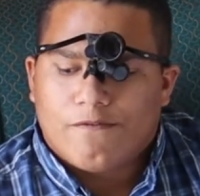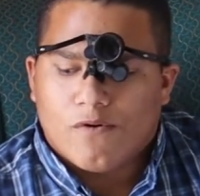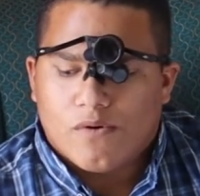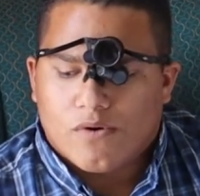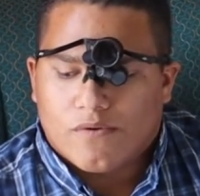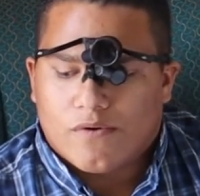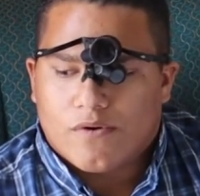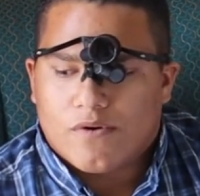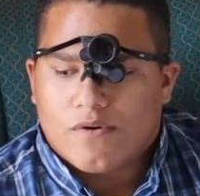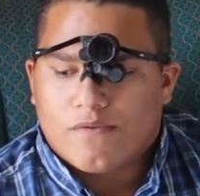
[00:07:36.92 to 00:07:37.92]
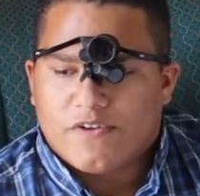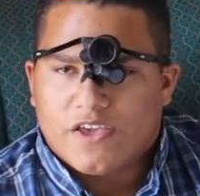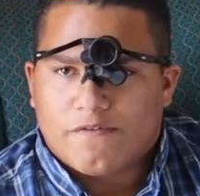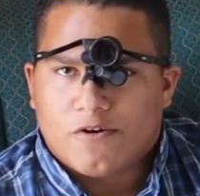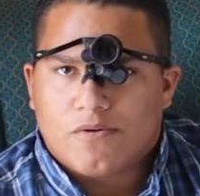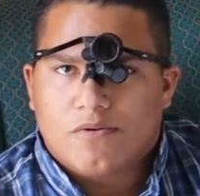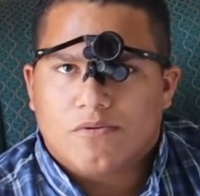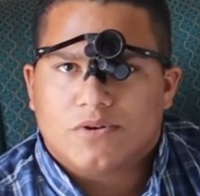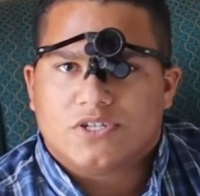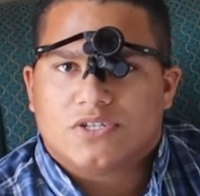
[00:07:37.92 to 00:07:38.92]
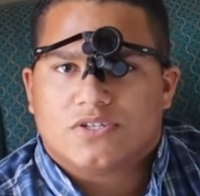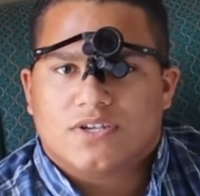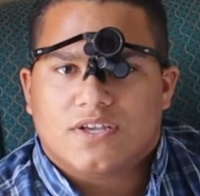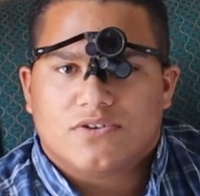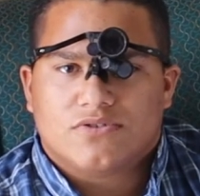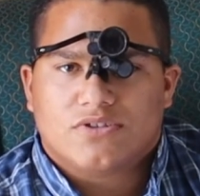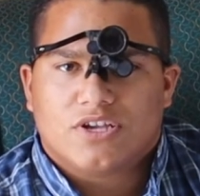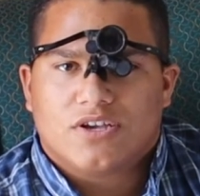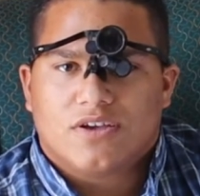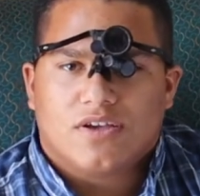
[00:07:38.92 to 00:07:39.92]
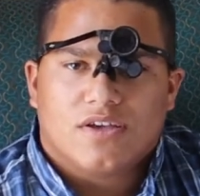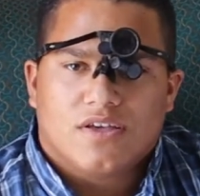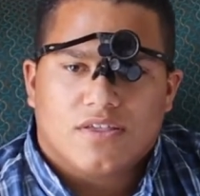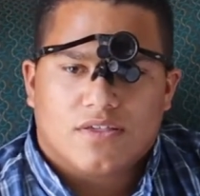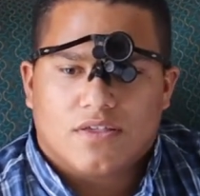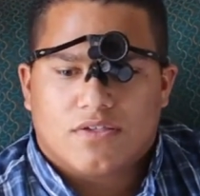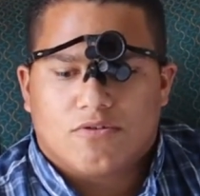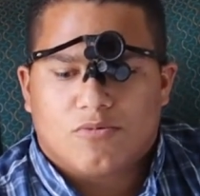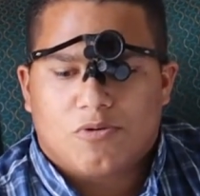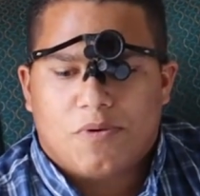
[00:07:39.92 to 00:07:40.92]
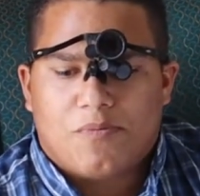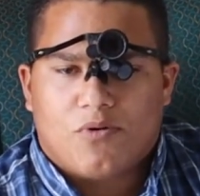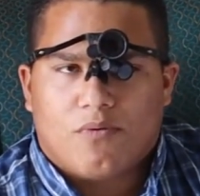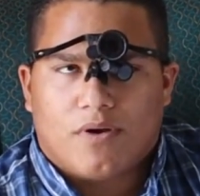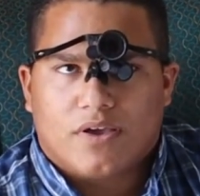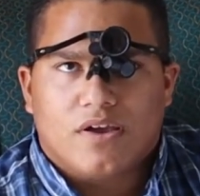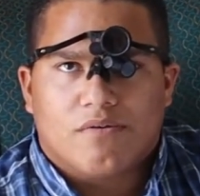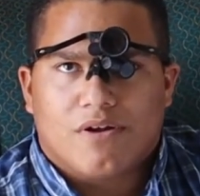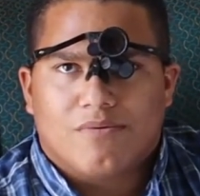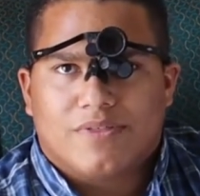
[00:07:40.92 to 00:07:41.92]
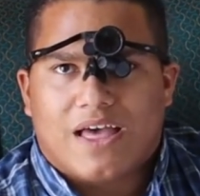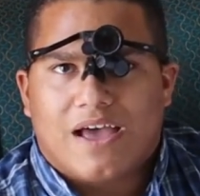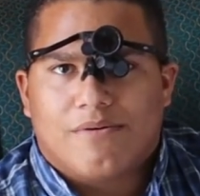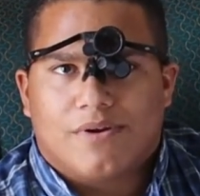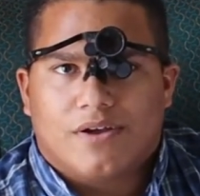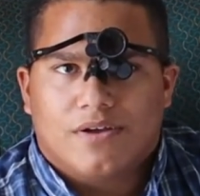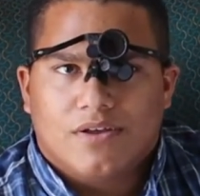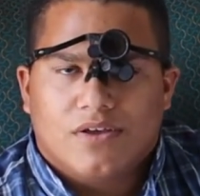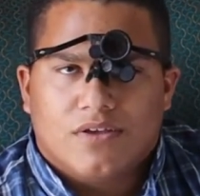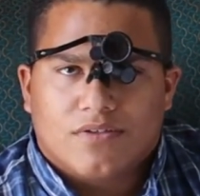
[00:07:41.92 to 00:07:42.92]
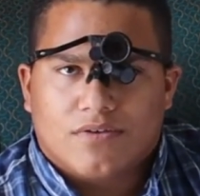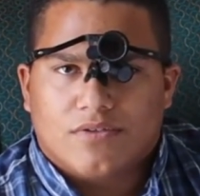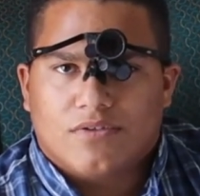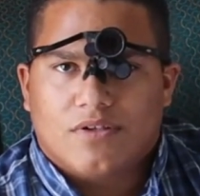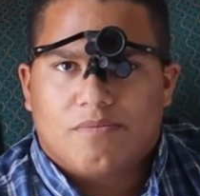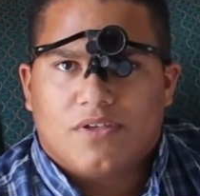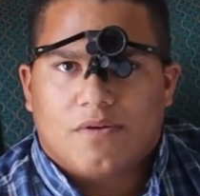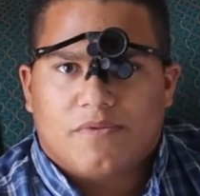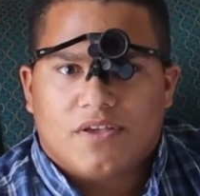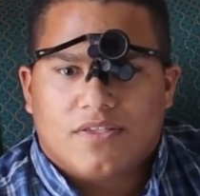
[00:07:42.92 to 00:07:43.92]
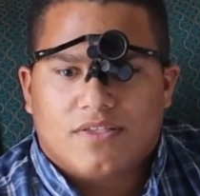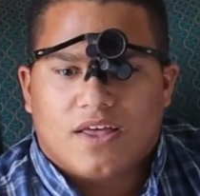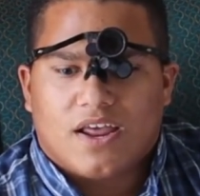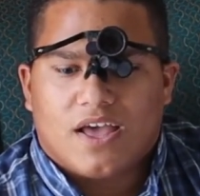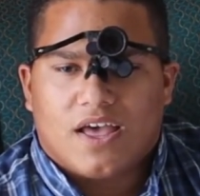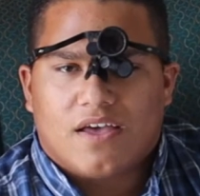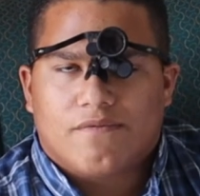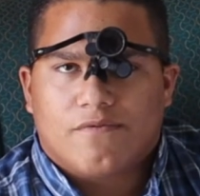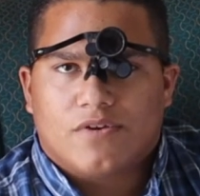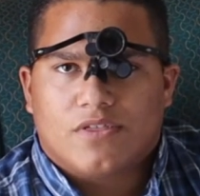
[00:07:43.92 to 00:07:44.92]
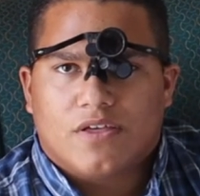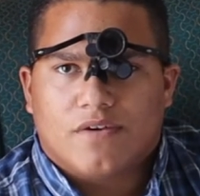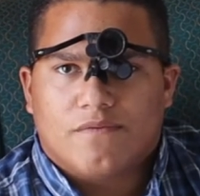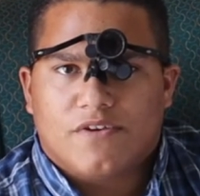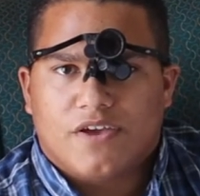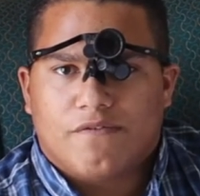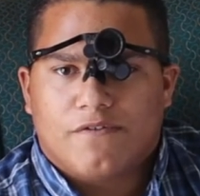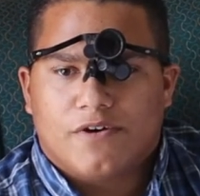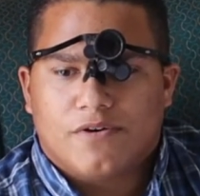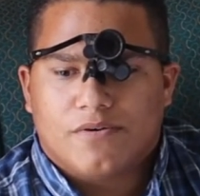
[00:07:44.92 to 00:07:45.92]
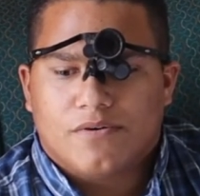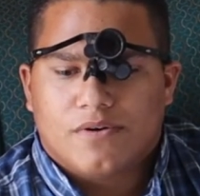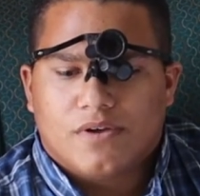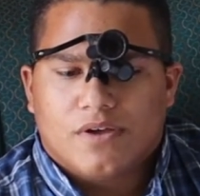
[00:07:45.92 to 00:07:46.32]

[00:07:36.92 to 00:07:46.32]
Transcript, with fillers: for VFO, which is interesting since so many people are walking around with Aira. So those are the updates that I have with uh, VFO